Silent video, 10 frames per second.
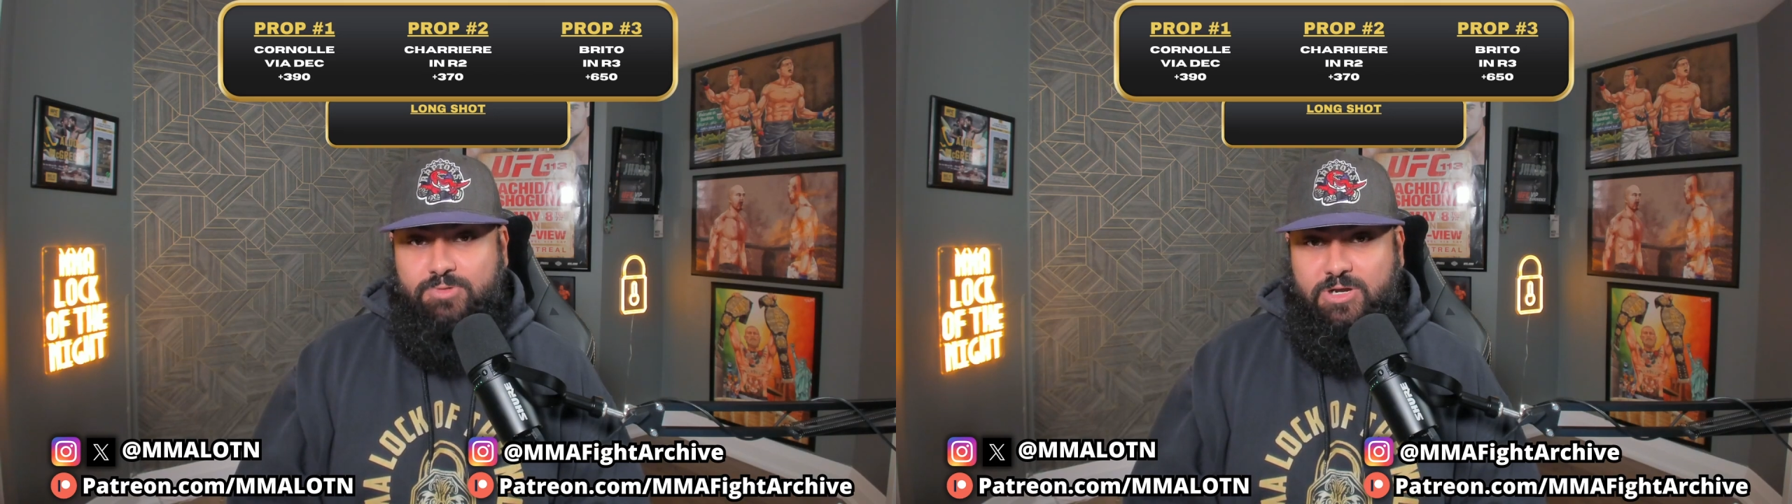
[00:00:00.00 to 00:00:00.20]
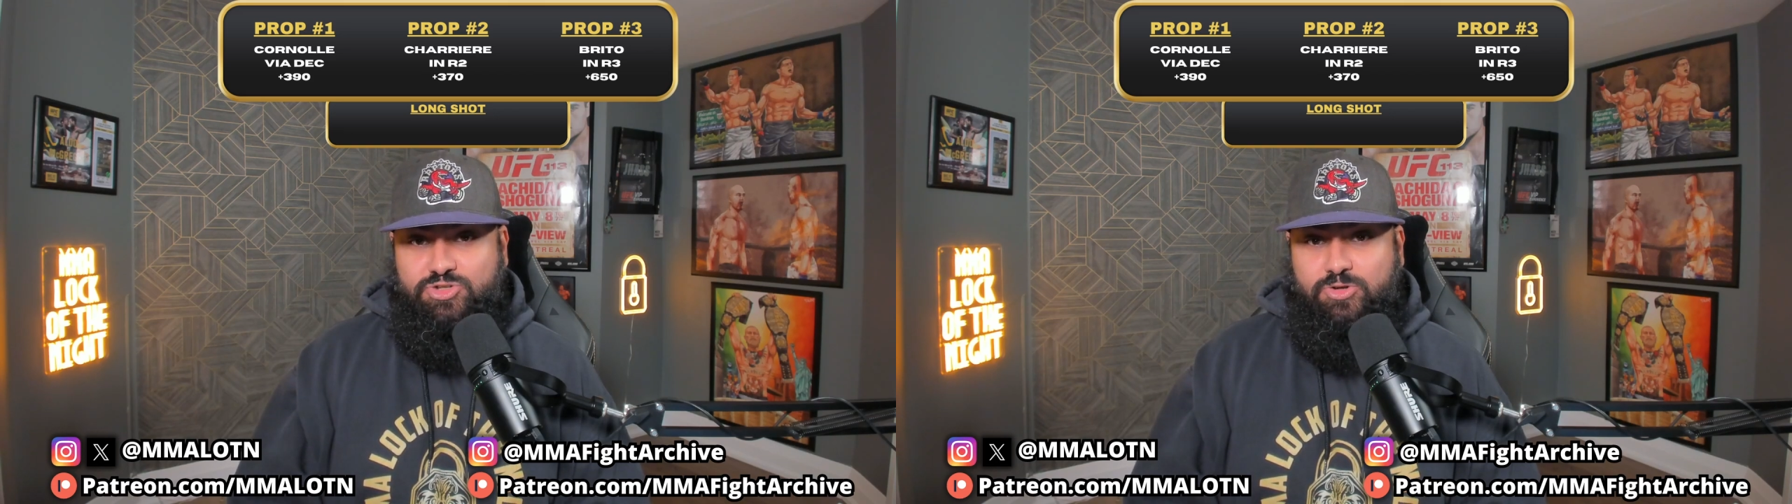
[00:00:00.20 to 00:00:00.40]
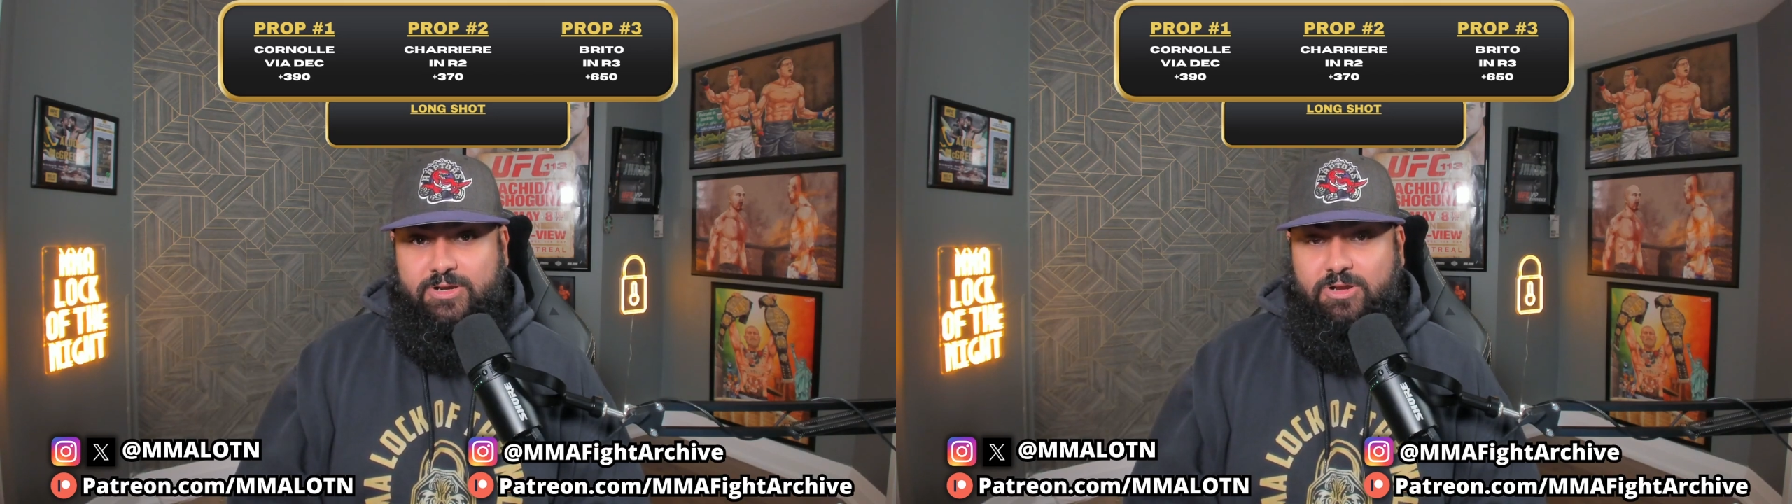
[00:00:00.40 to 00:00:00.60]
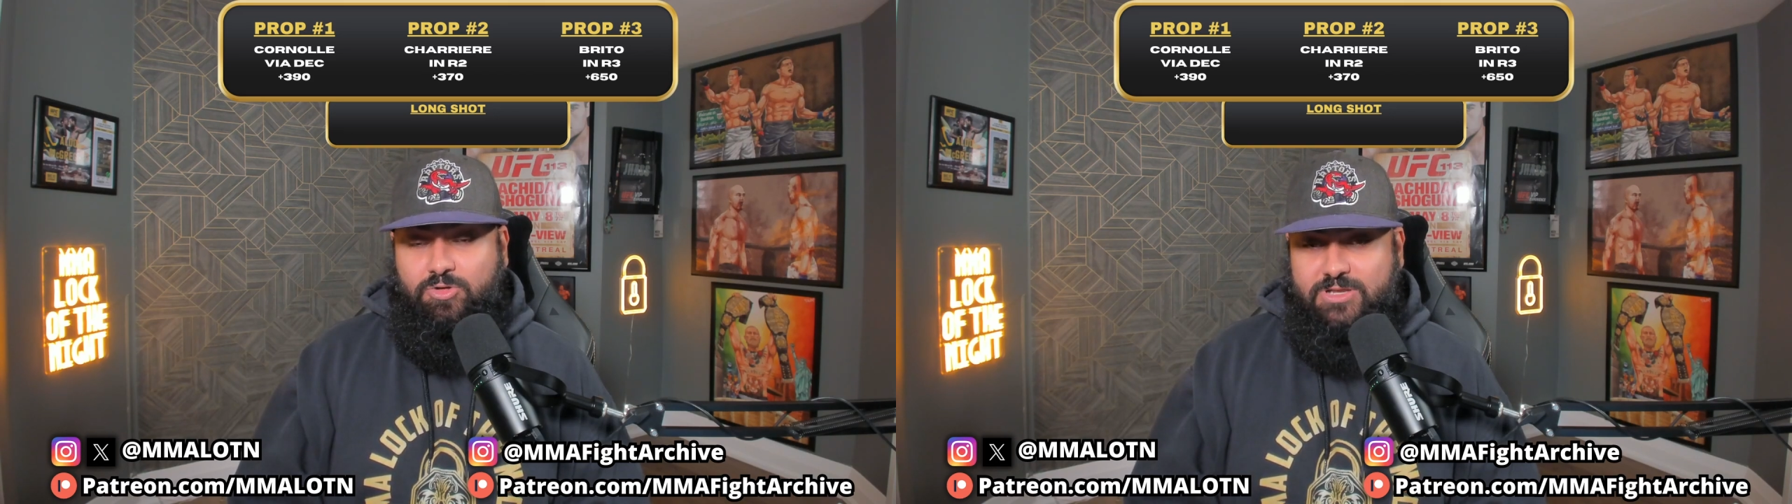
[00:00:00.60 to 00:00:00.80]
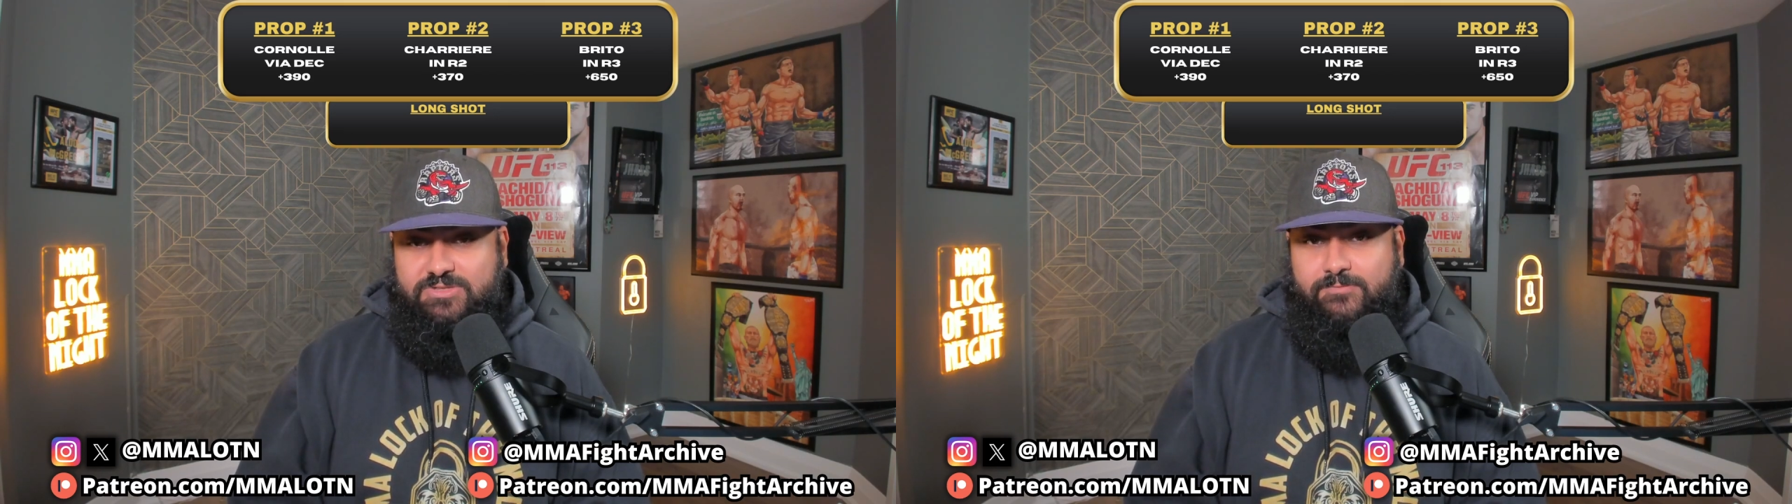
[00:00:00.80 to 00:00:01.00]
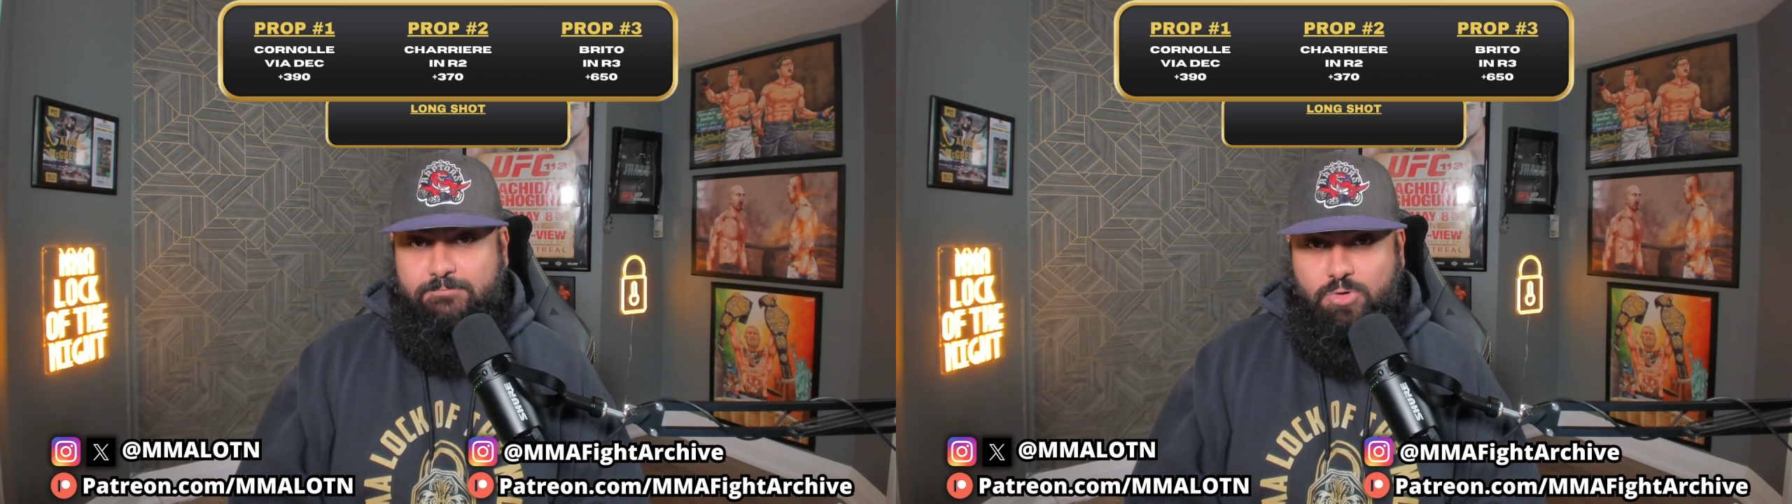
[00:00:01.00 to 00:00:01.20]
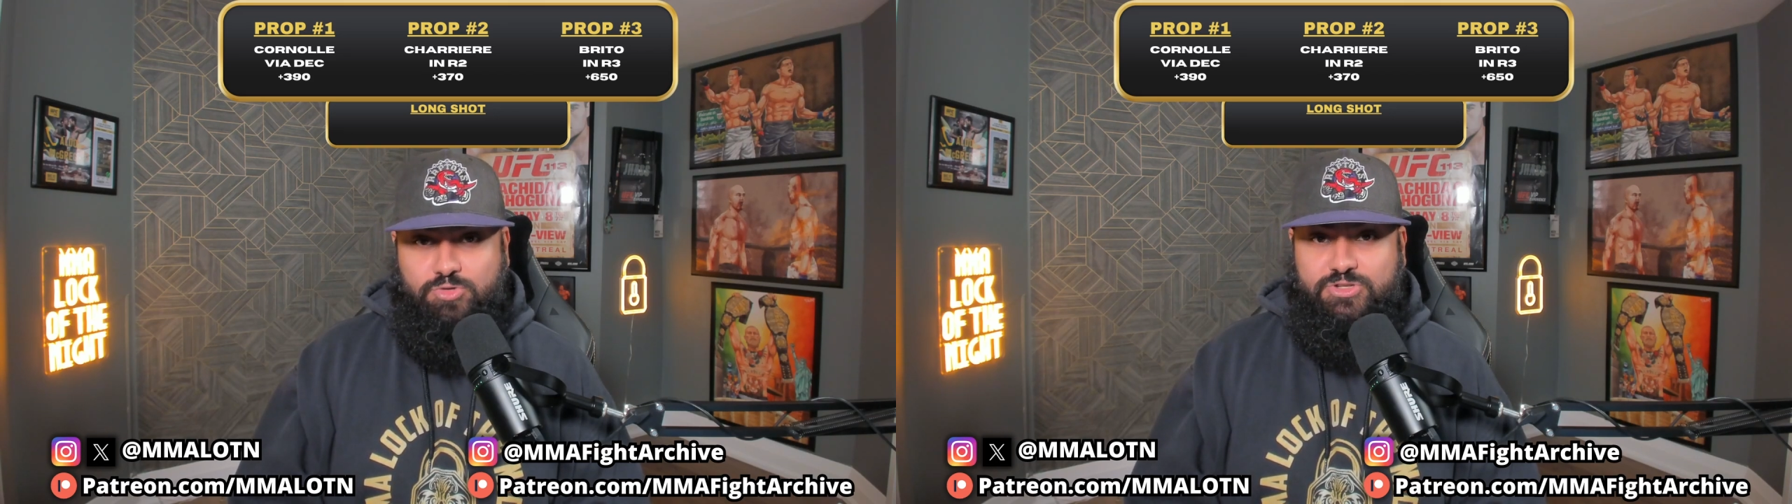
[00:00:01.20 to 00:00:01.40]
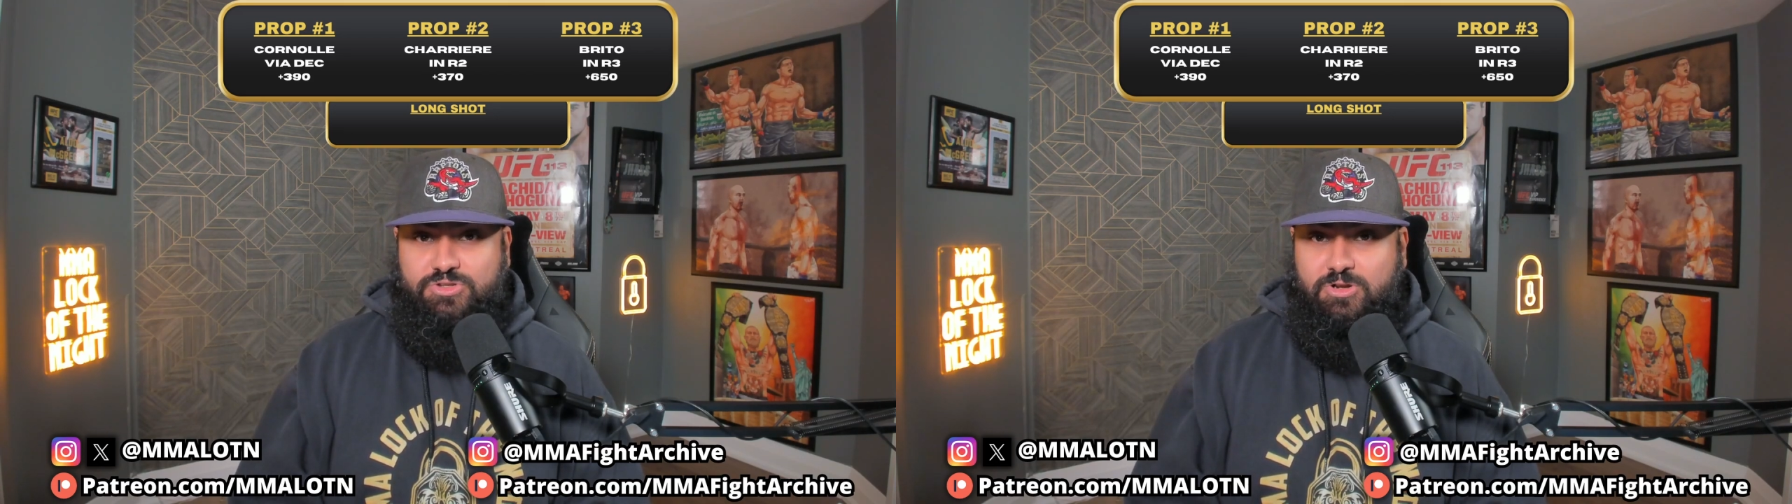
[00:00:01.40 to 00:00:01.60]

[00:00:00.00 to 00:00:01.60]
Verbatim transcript: pressure and aggressive approach is